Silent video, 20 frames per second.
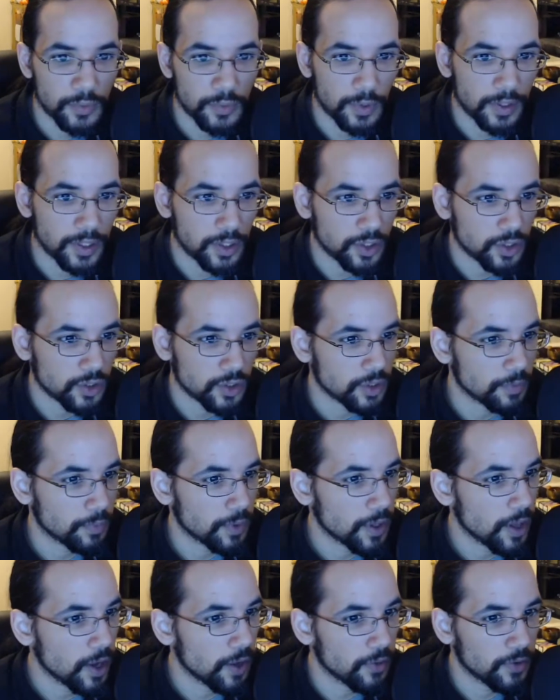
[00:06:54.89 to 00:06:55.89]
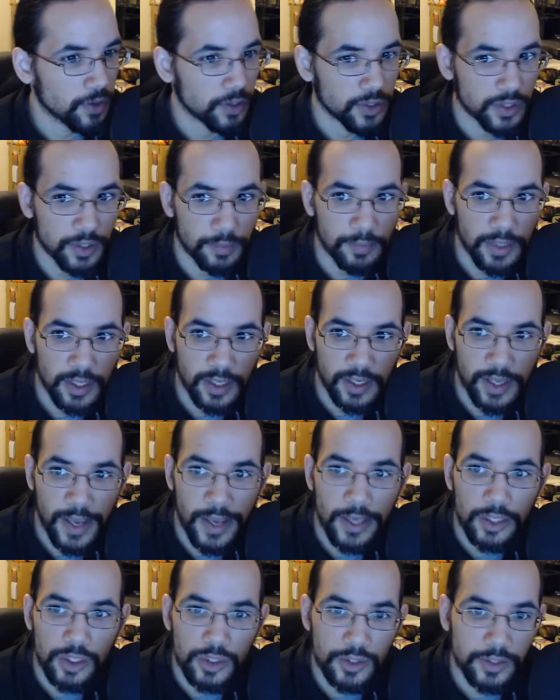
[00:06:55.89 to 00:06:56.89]
relationship with others,
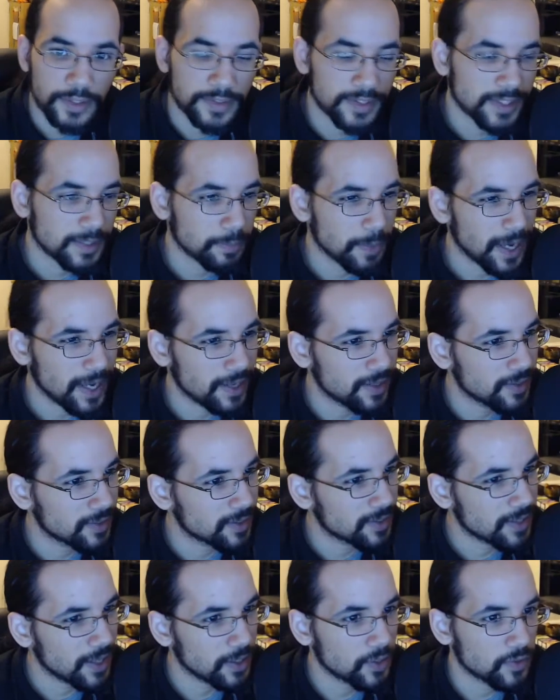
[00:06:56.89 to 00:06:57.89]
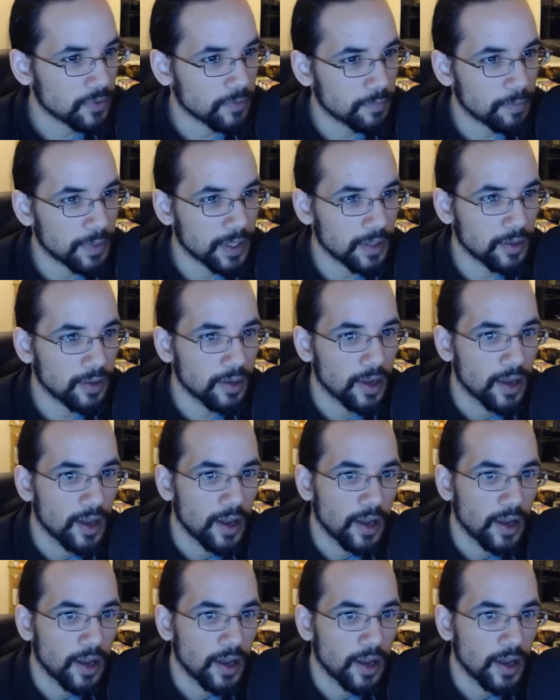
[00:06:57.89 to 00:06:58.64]
communications, pains that you've been